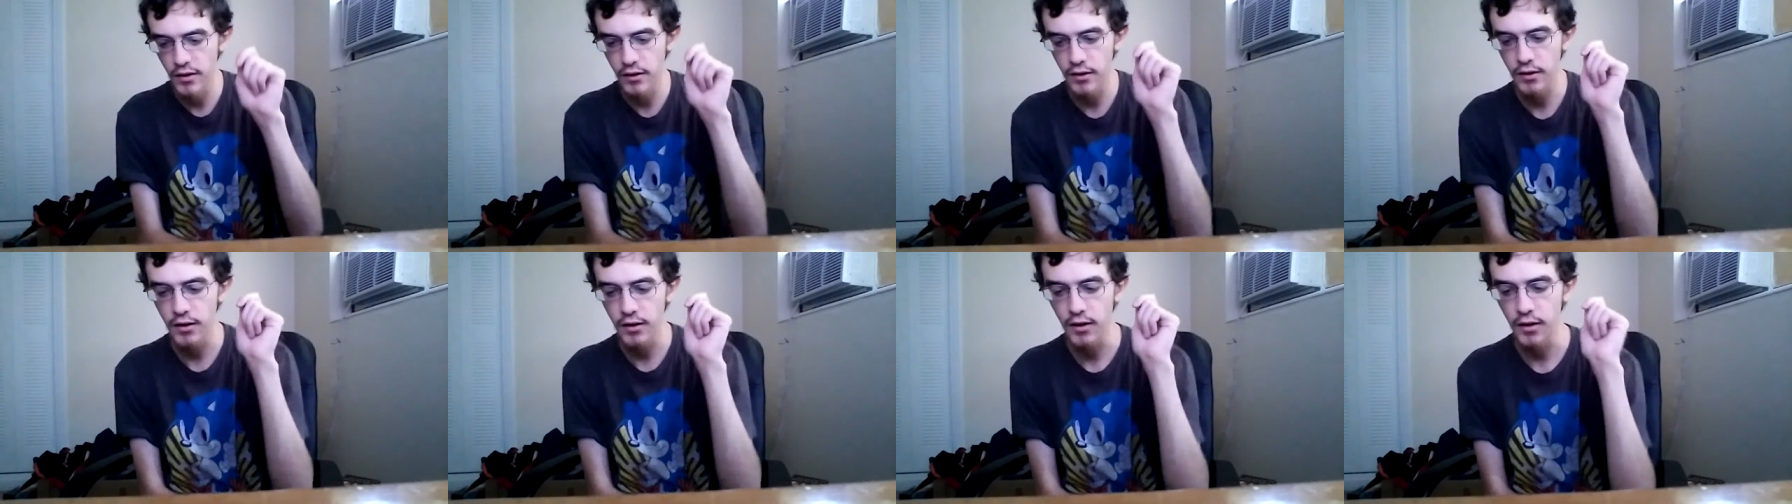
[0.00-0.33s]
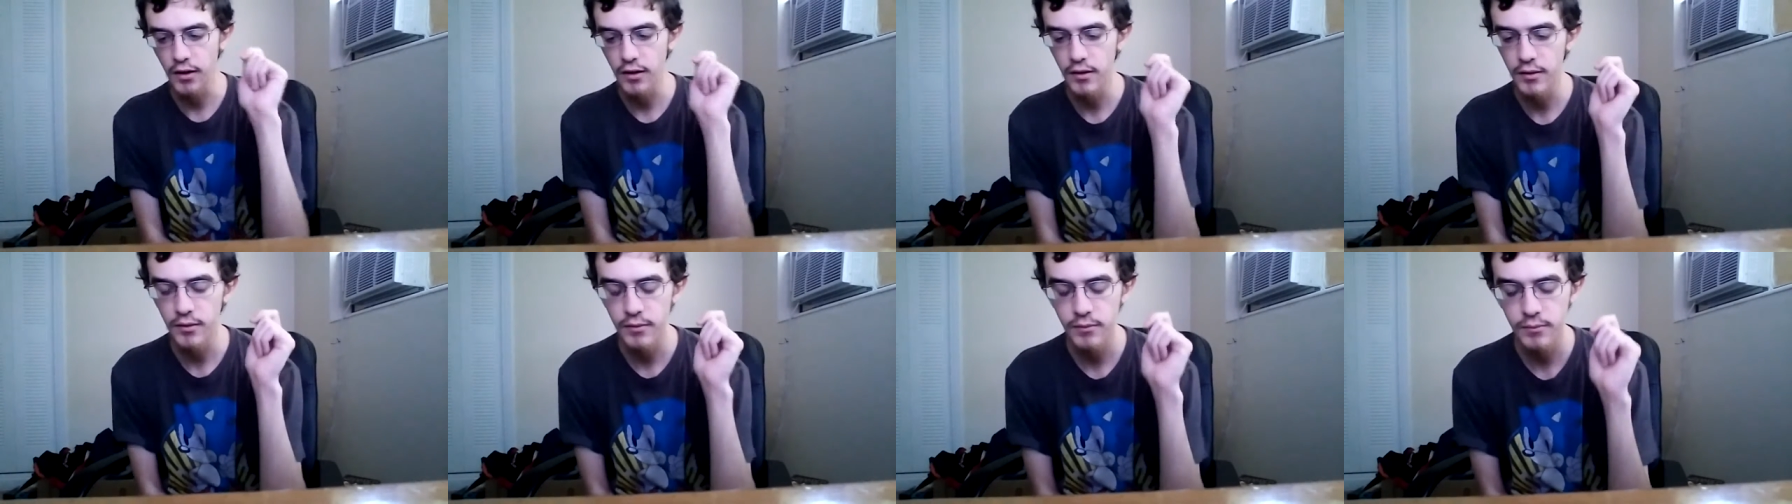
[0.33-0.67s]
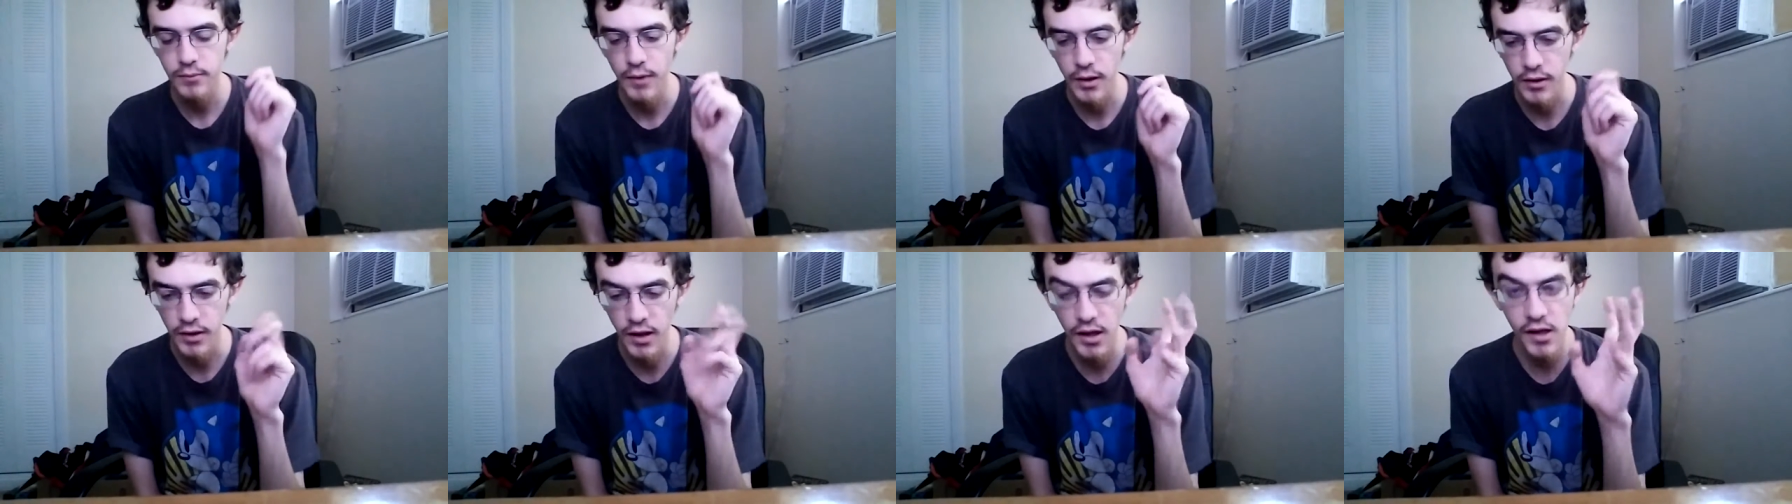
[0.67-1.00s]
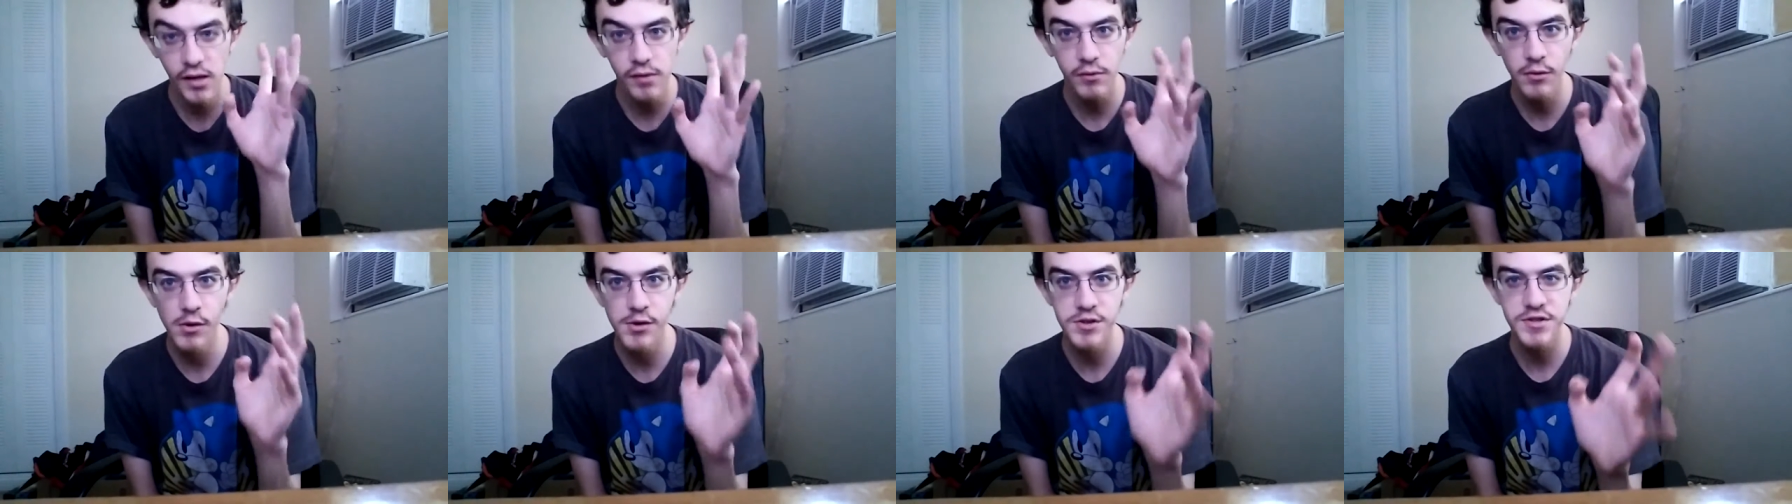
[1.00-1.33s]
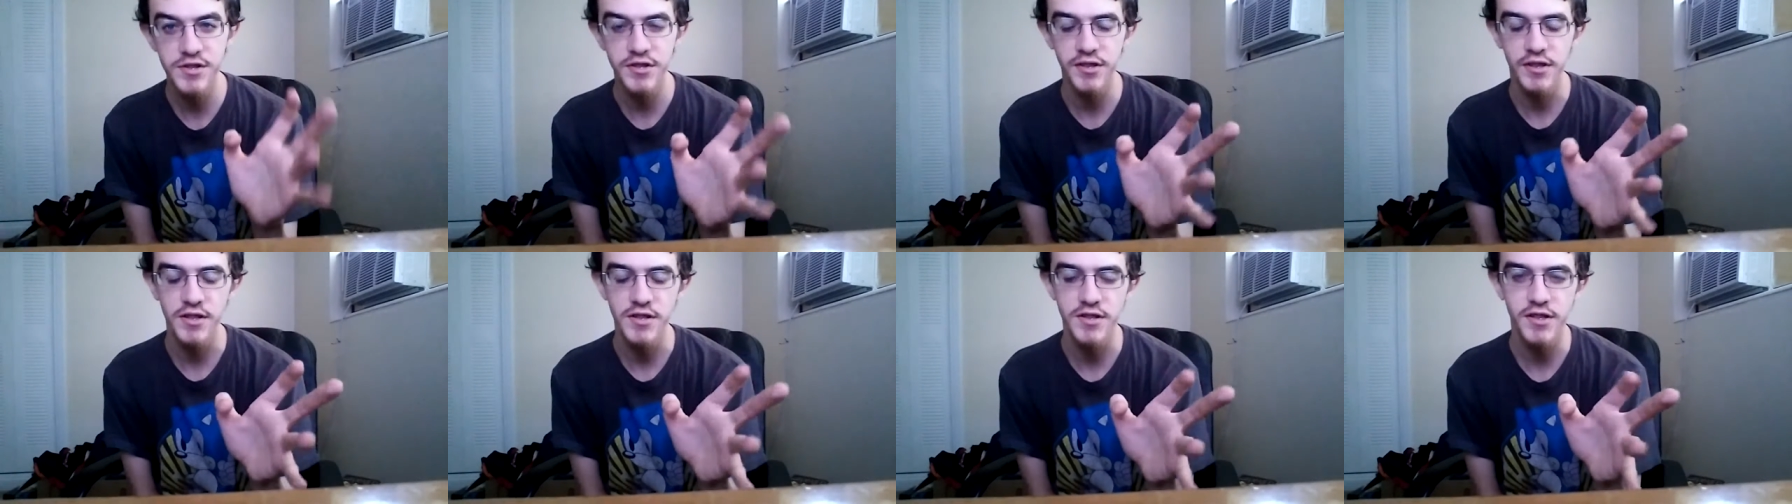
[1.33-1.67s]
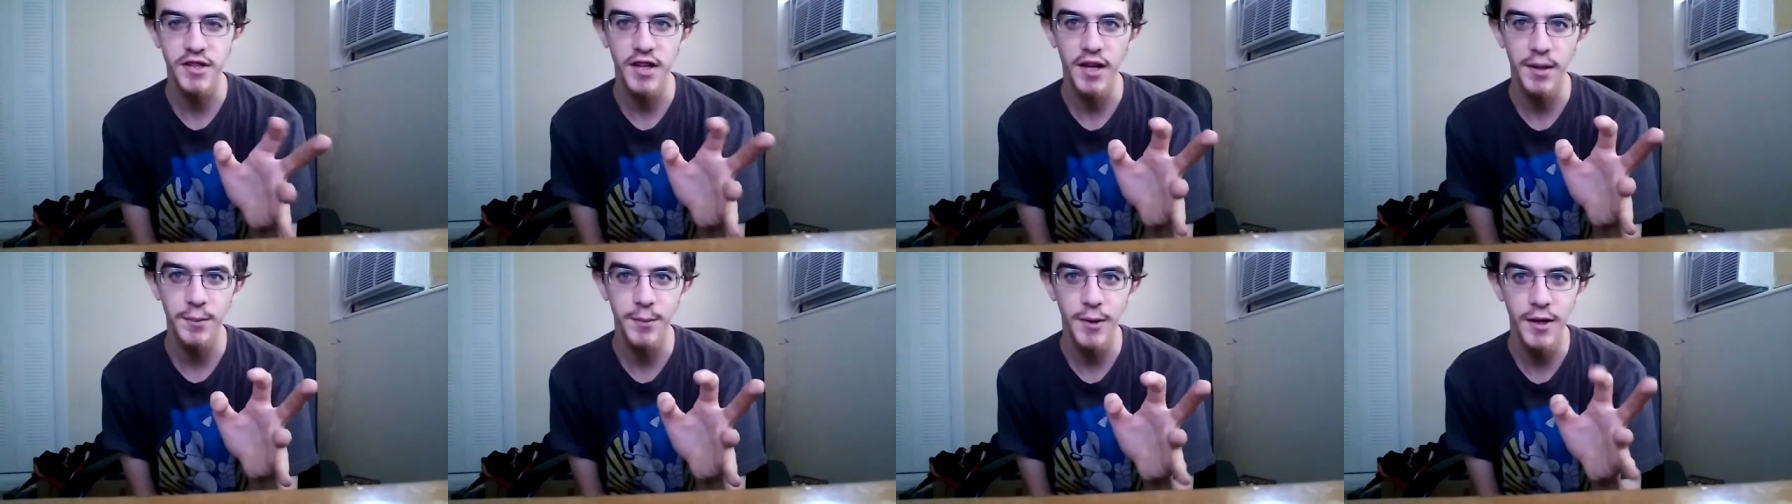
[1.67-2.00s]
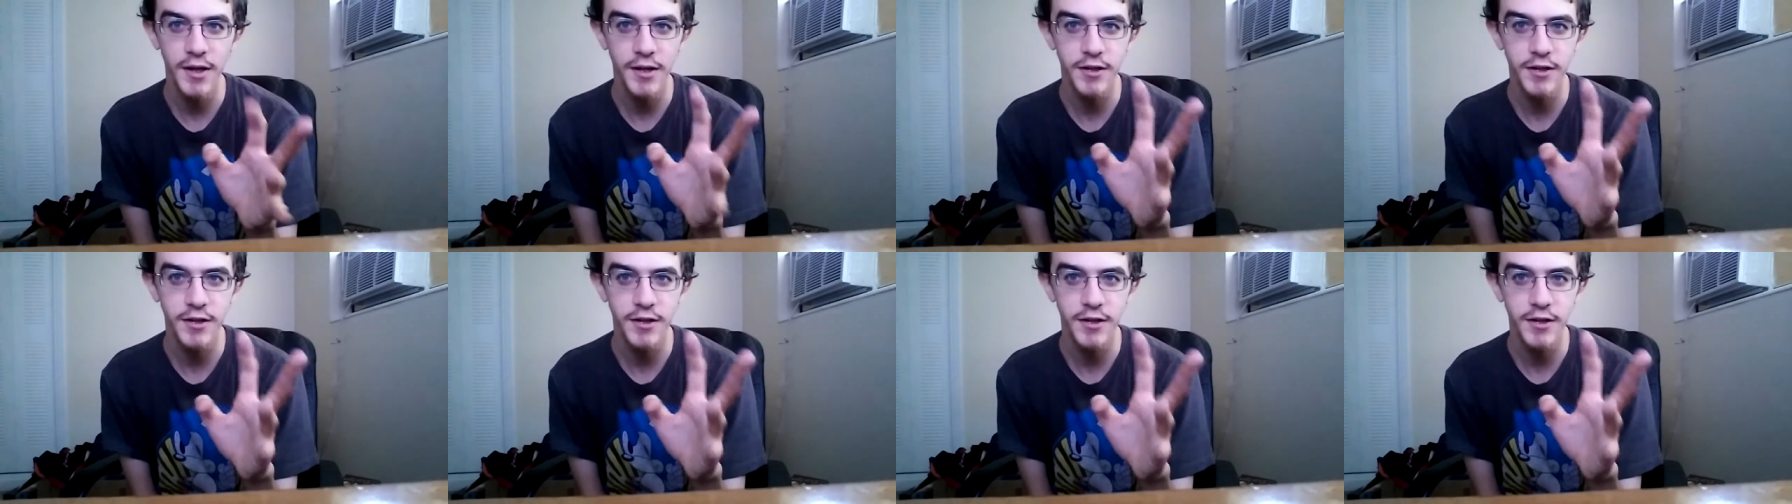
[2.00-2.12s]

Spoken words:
A lot of the voices in this game I